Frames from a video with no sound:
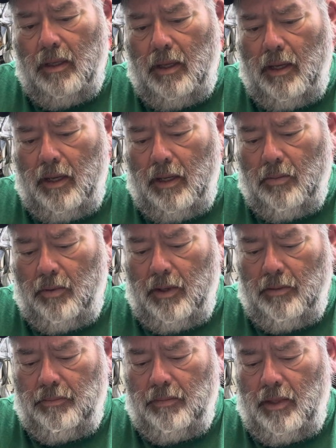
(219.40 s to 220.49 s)
and
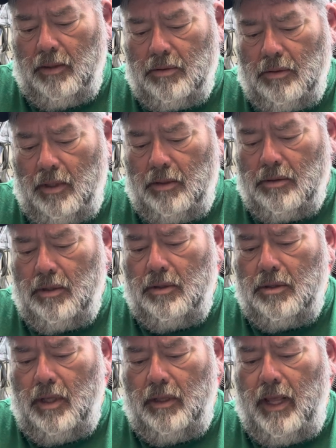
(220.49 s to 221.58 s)
well,
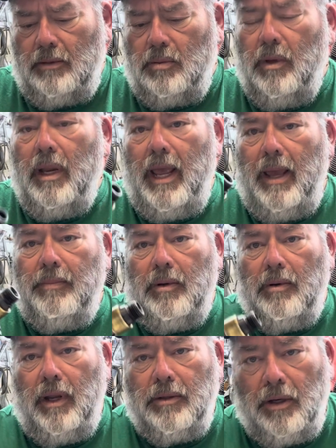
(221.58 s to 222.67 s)
that's what happened
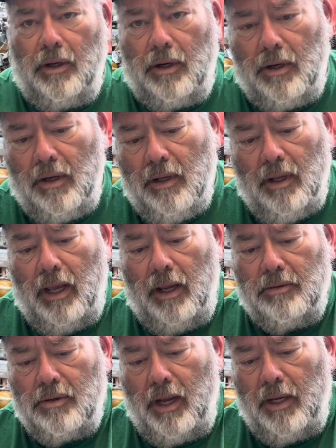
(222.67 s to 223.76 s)
right there. I
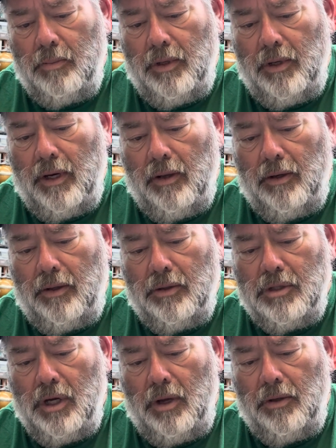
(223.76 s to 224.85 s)
was trying to put it on there to
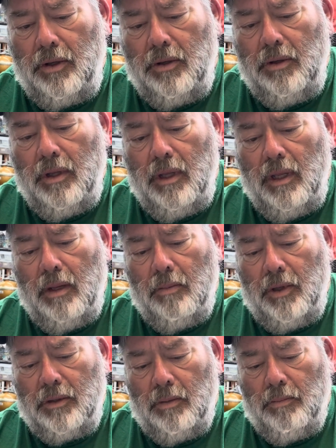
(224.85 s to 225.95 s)
show you,
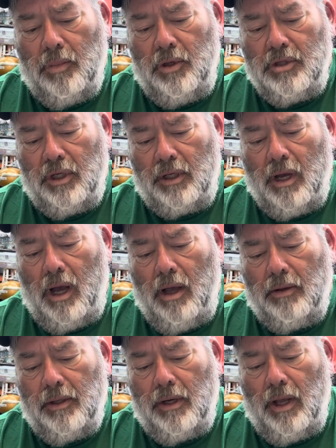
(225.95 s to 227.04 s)
but the bushing
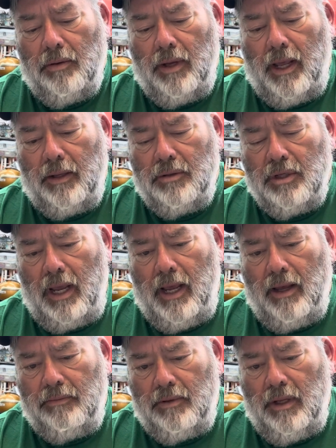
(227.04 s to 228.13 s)
galled it on that
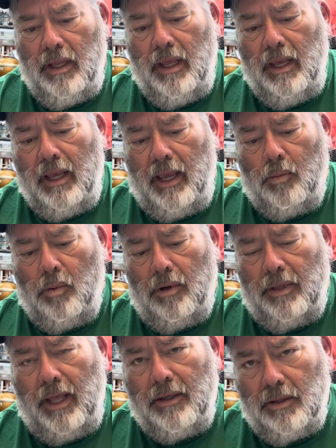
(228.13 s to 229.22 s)
shaft, and where
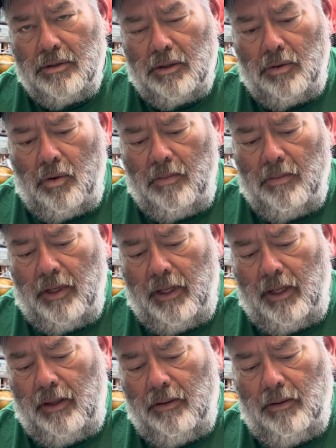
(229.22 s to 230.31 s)
that is normally